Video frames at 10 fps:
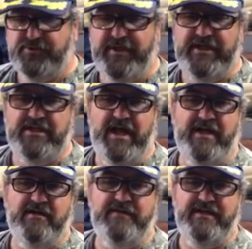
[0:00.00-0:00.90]
squeaky
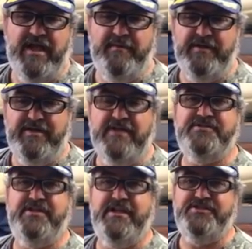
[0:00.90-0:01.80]
taco that came in
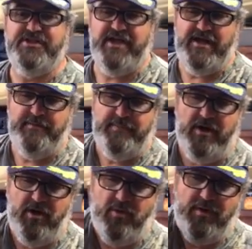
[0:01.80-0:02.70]
yesterday, she had a
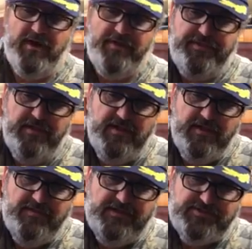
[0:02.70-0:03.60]
ball with.
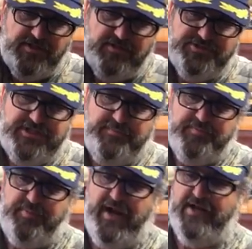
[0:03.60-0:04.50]
This little ship's
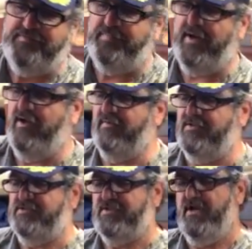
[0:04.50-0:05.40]
brass bell,
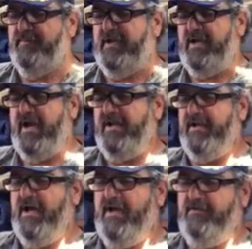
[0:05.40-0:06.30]
this is gonna be kinda
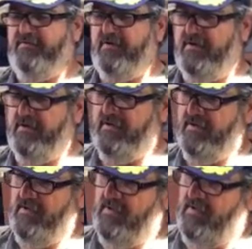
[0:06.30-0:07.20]
nice.
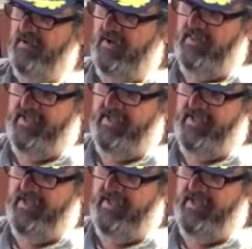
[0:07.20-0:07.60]
I